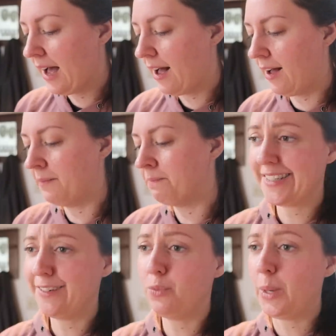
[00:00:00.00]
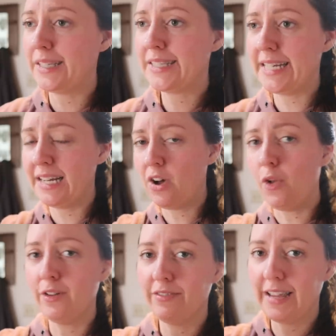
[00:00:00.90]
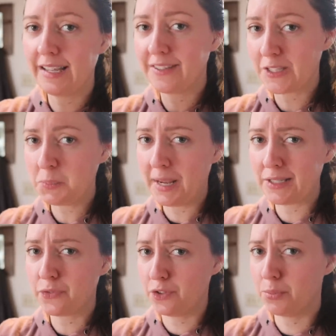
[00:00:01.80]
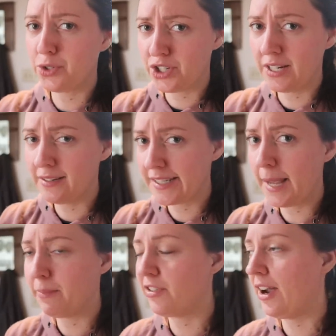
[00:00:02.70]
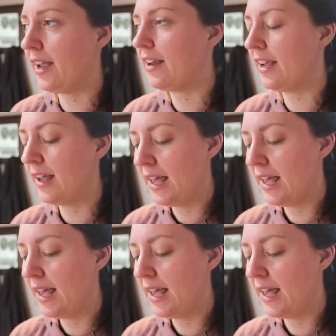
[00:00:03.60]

um, instead of wasting all of like the space for the bushing type variety.